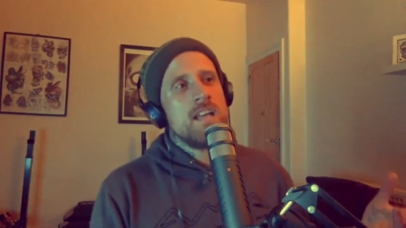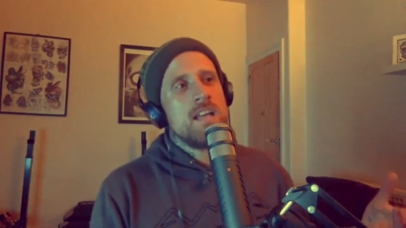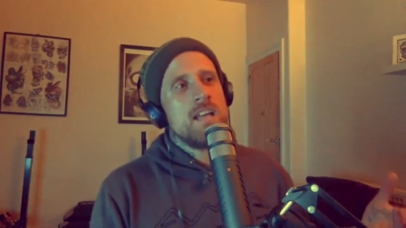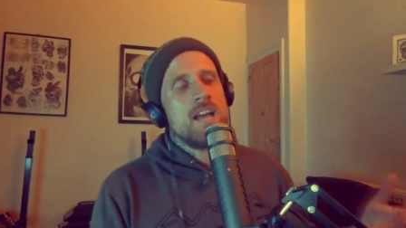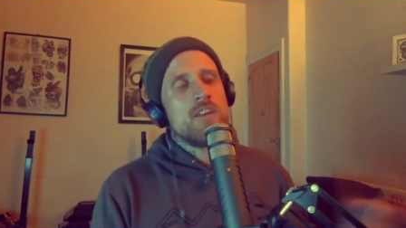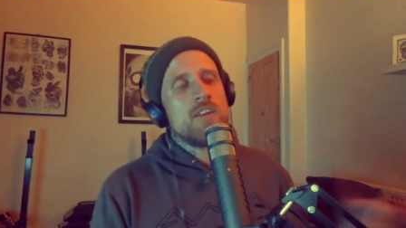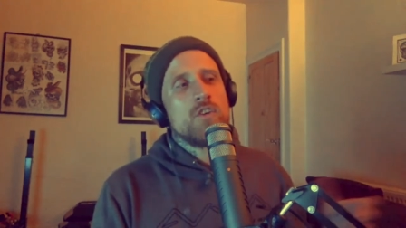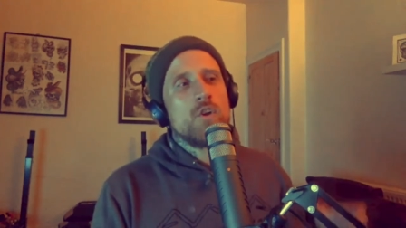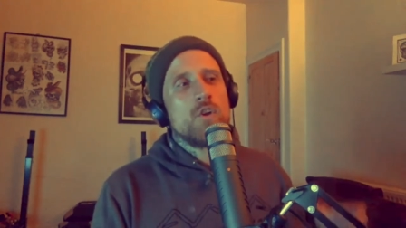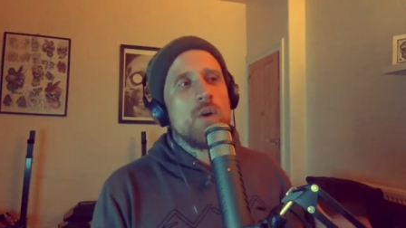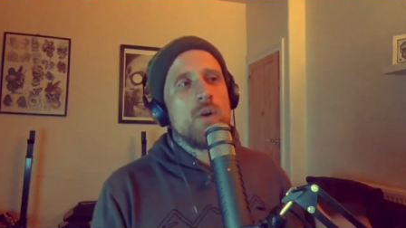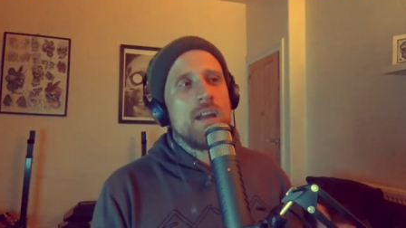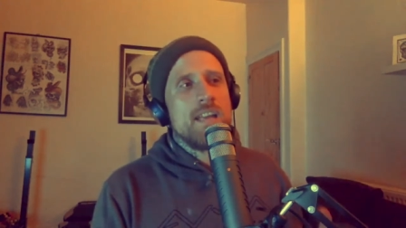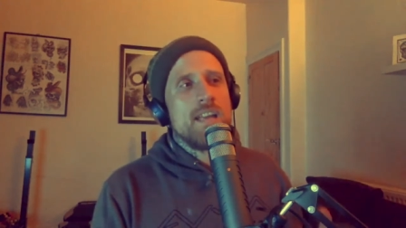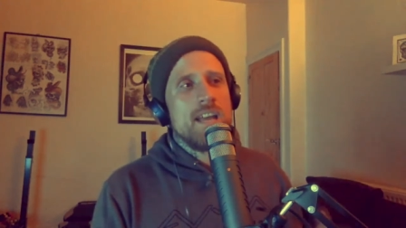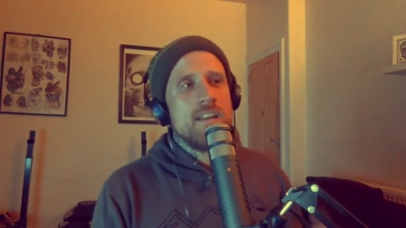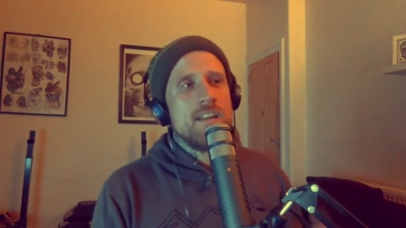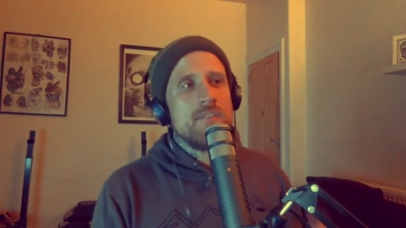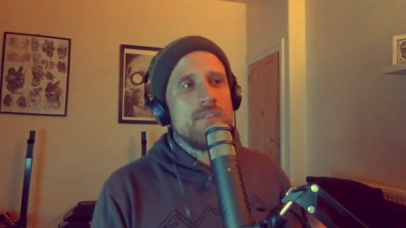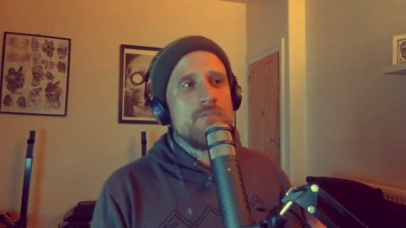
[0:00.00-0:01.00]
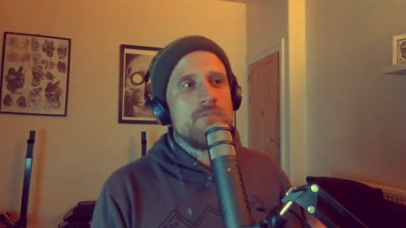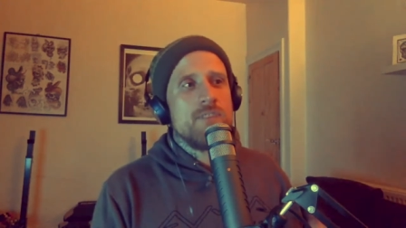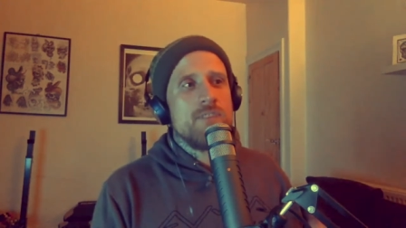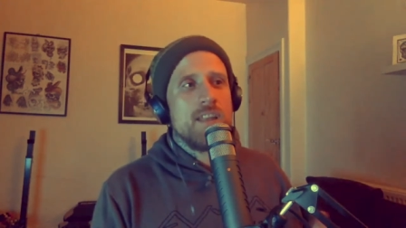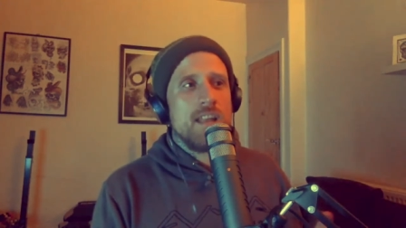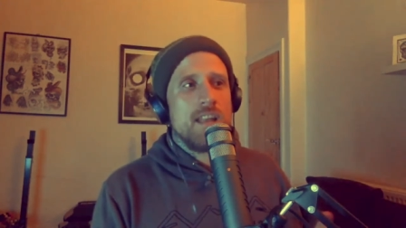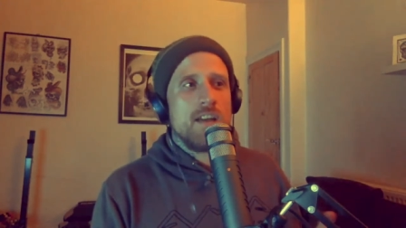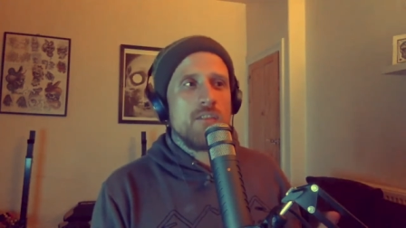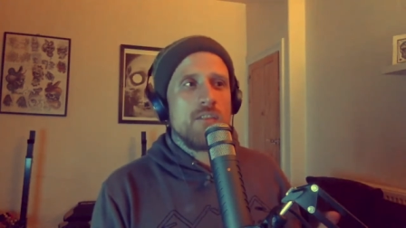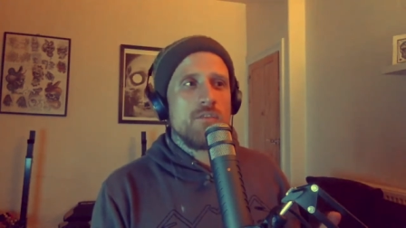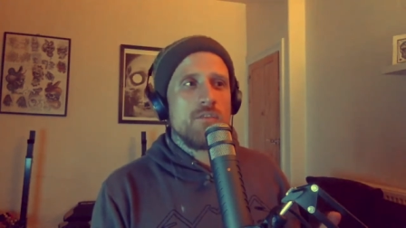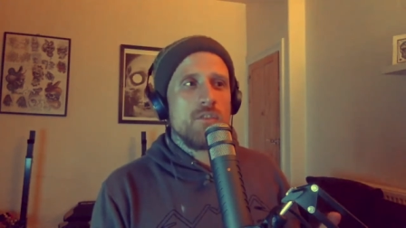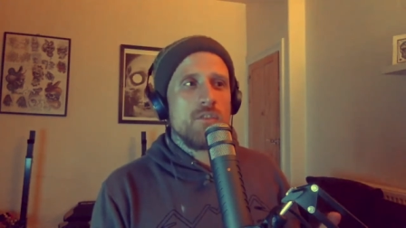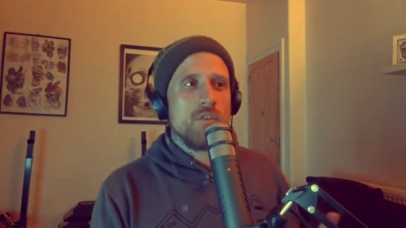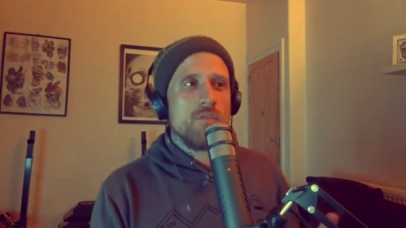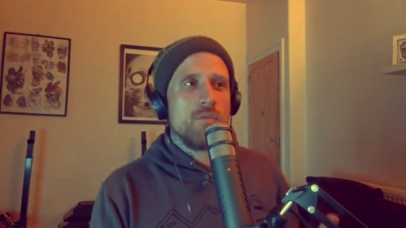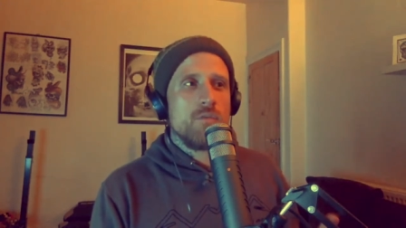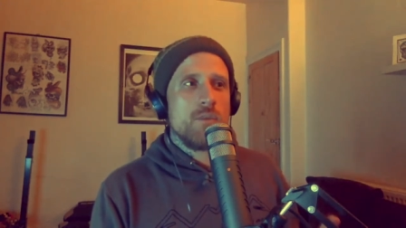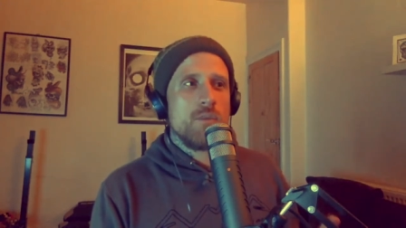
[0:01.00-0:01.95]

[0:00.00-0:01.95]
I don't know. I kind of fell out of love